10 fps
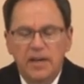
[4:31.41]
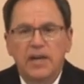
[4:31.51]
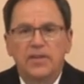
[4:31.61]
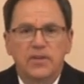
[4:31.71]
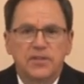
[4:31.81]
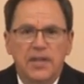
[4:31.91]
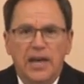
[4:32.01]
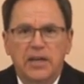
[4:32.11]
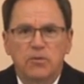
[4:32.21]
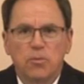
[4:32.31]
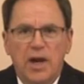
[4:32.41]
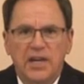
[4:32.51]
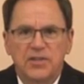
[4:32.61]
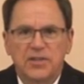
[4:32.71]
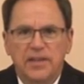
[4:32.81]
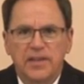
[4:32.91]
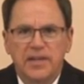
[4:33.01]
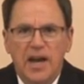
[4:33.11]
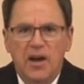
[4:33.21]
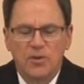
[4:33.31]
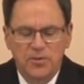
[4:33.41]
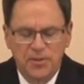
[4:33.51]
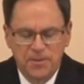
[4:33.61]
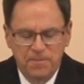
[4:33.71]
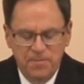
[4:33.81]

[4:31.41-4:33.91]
in the second race at the Downs.